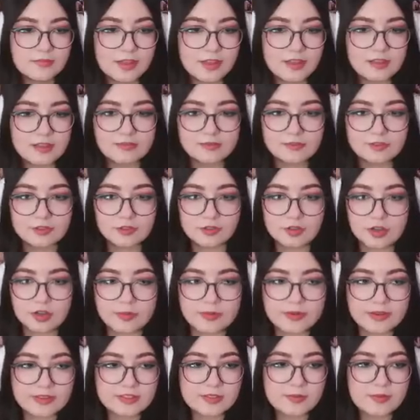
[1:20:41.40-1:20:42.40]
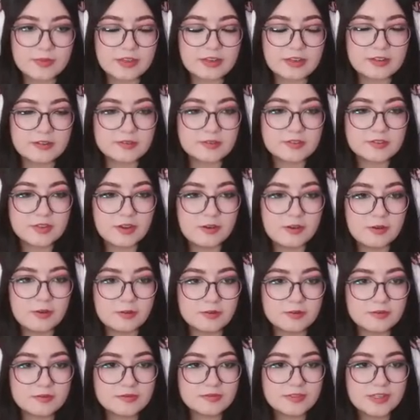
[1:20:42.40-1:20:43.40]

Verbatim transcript: I love just dropping tomatoes. Oh.